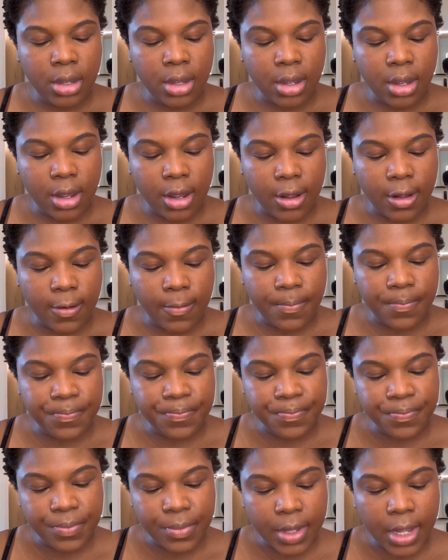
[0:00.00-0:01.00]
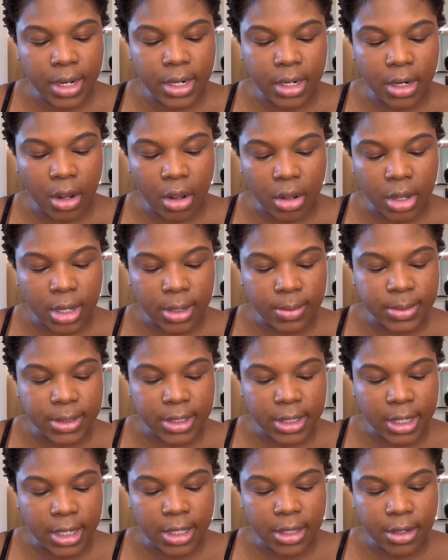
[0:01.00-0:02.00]
and it all comes
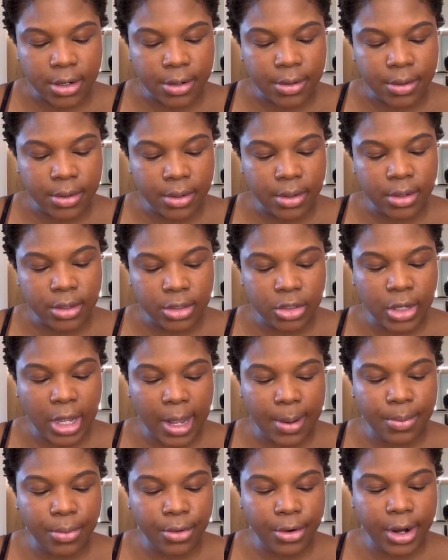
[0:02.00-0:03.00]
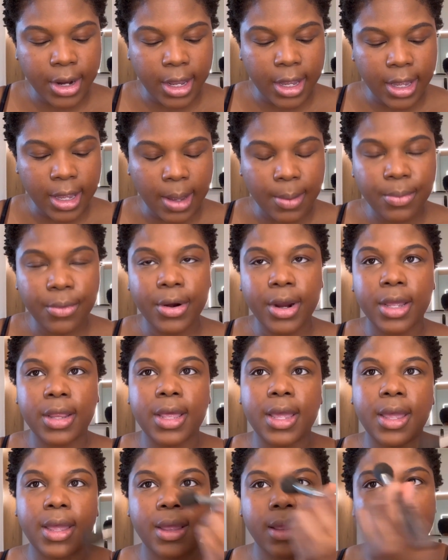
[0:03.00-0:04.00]
together. So I pray
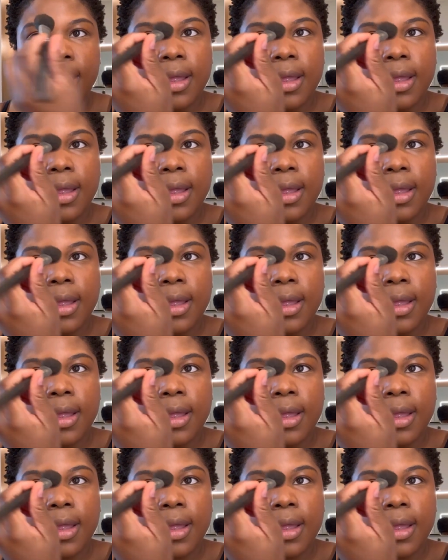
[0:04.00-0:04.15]
that